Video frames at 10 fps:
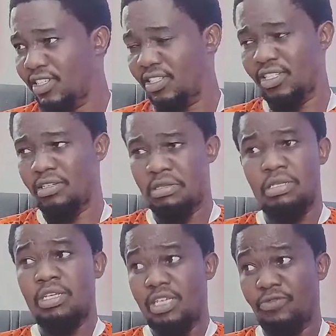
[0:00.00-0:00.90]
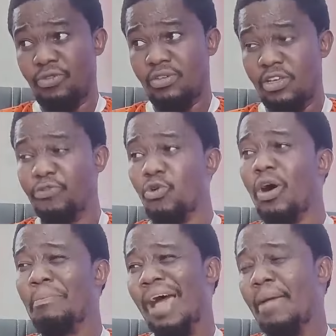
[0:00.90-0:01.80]
City, even if you
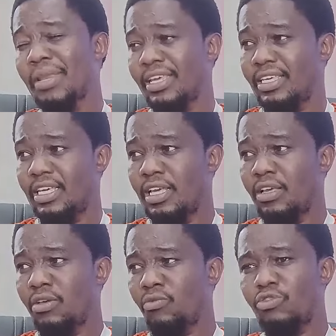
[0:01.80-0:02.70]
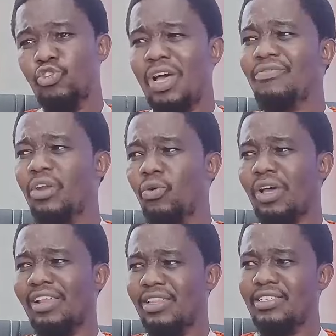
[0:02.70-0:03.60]
are Bayern Munich, would you have a
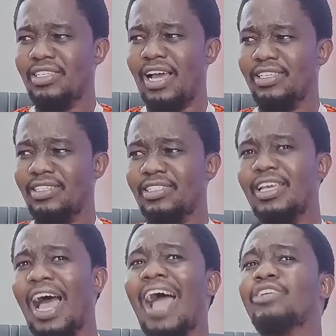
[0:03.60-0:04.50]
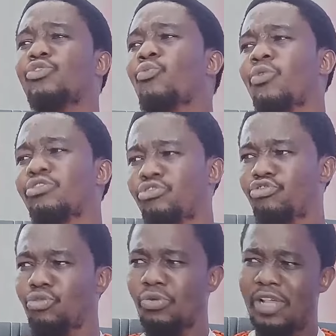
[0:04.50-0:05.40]
look at these sides and say, I don't want to
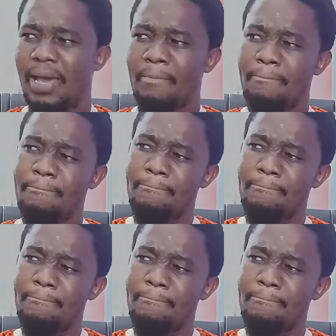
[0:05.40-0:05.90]
draw them?